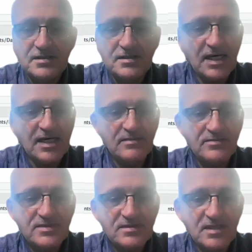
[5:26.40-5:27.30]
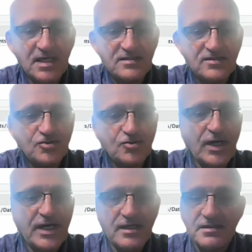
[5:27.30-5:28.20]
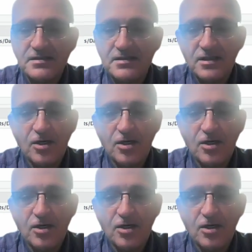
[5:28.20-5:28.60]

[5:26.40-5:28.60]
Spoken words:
times s square